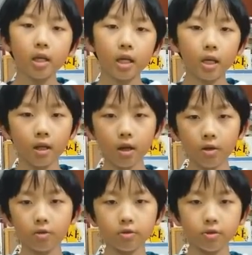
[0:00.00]
Getting
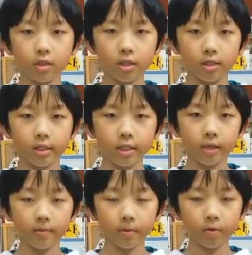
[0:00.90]
a good night's
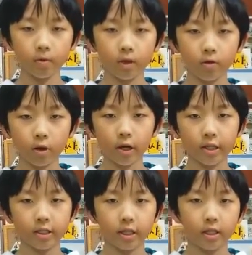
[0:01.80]
sleep
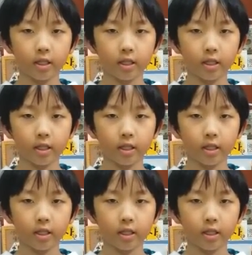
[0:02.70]
requires